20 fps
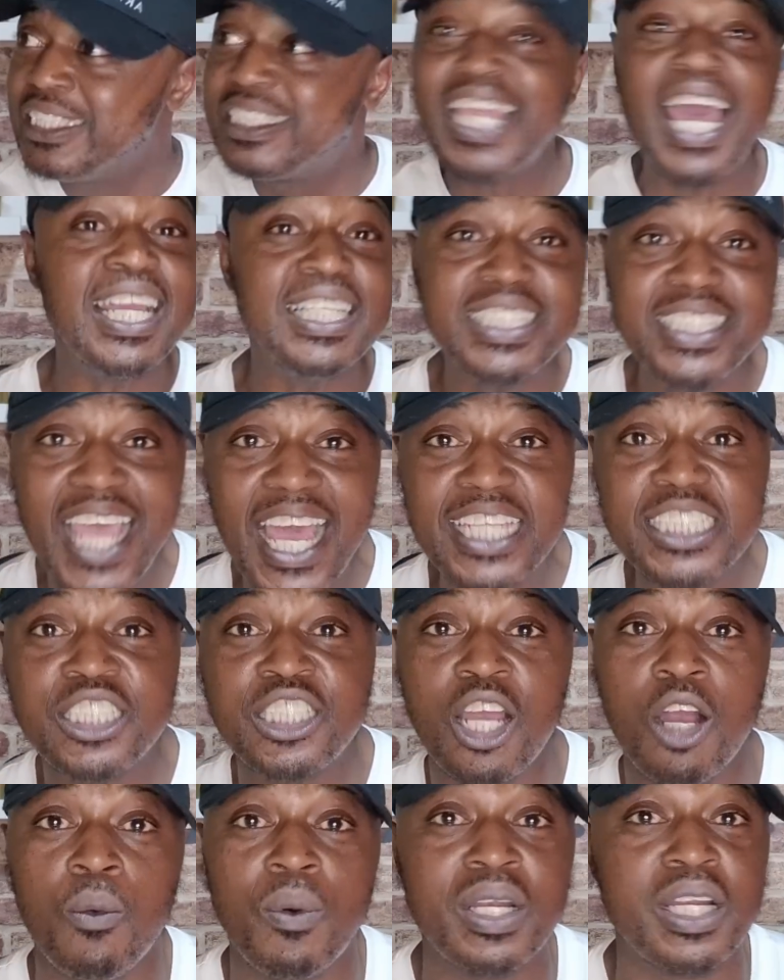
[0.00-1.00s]
Then
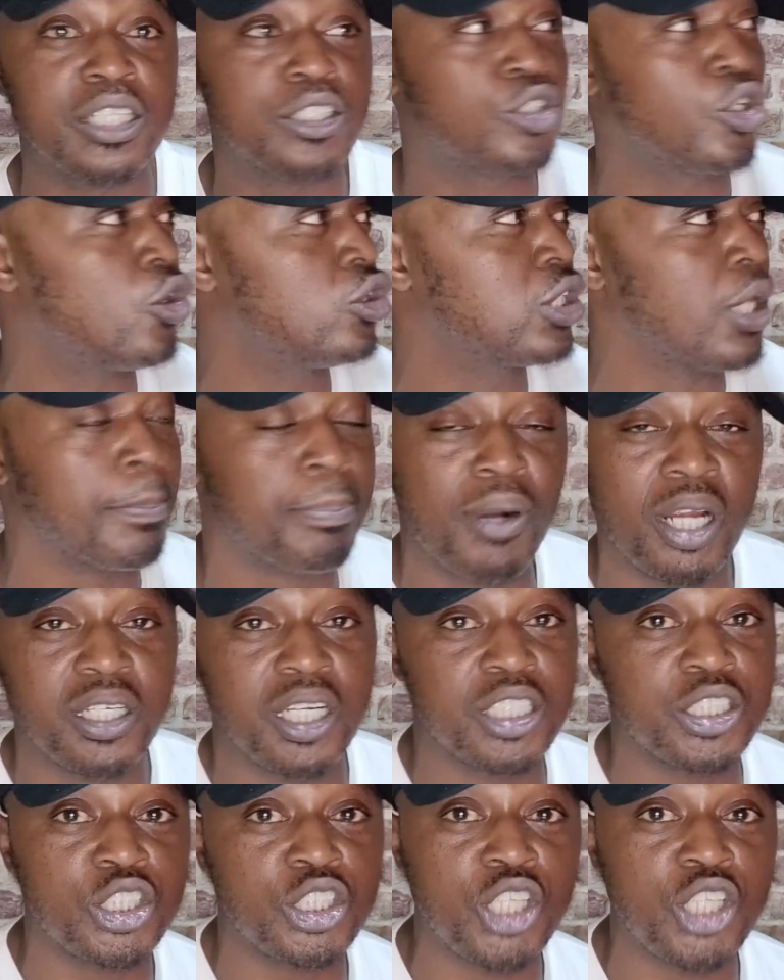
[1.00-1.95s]
Tasha went and told the brother